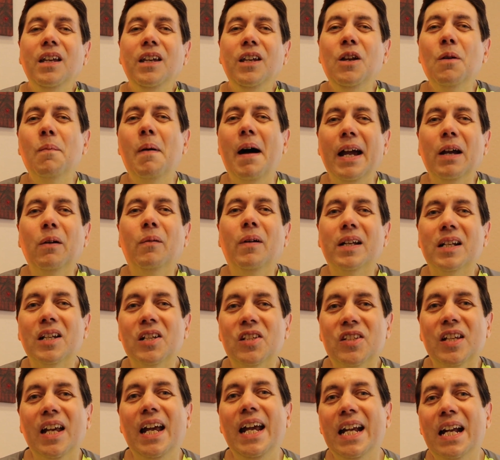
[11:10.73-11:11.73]
you might want to
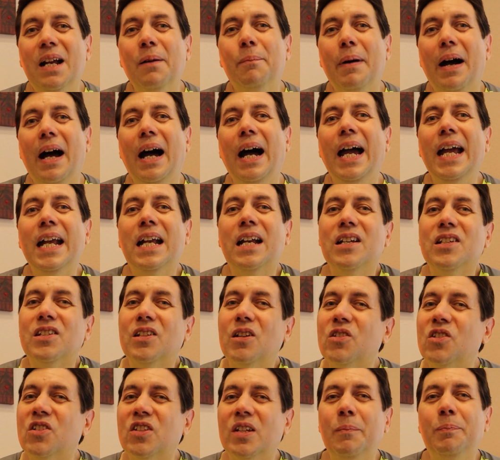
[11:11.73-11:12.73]
say goodbye because
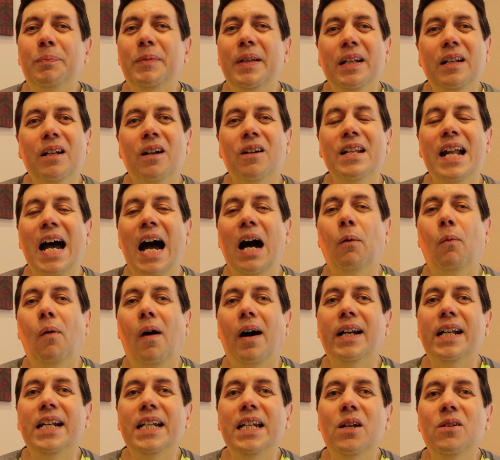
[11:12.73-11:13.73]
there's something they're not
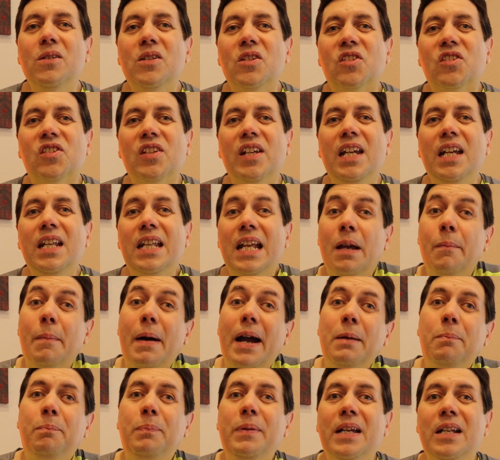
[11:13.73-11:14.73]
wanting you to see. They
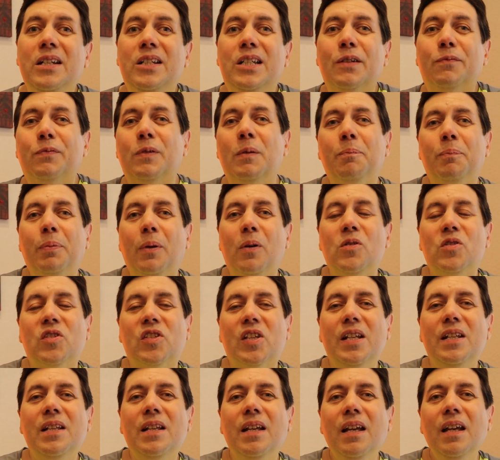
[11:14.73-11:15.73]
might be a different
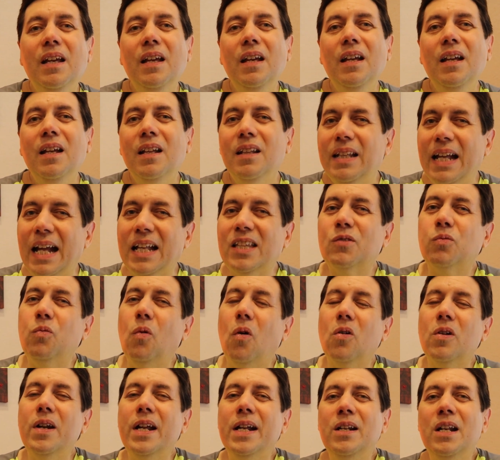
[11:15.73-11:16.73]
person. That's
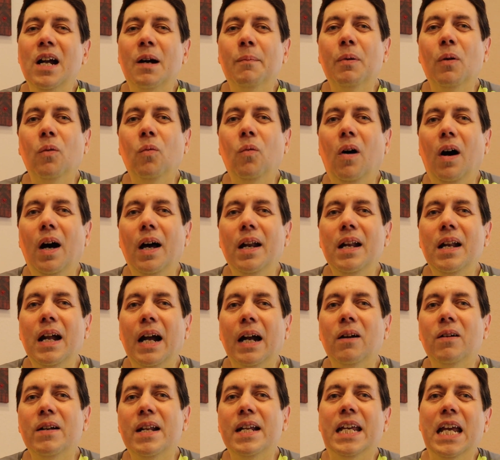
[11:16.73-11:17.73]
warning number one.
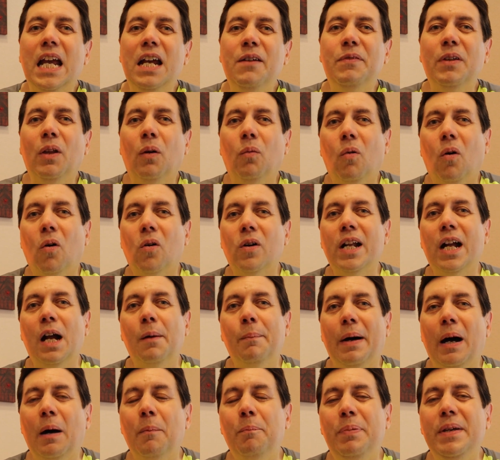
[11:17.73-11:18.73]
I already gave you the warning
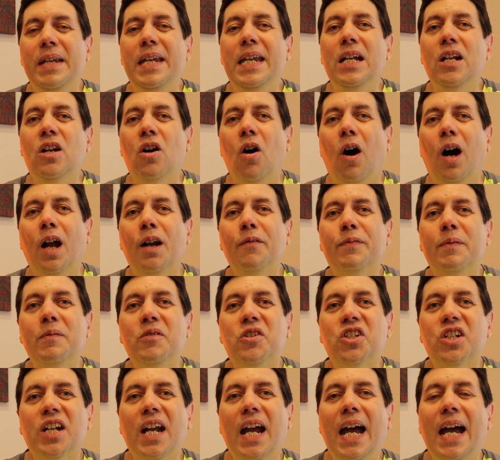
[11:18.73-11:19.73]
about being gone from
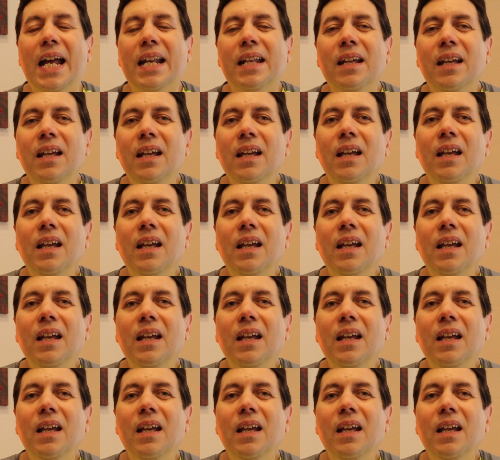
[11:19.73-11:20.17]
chat.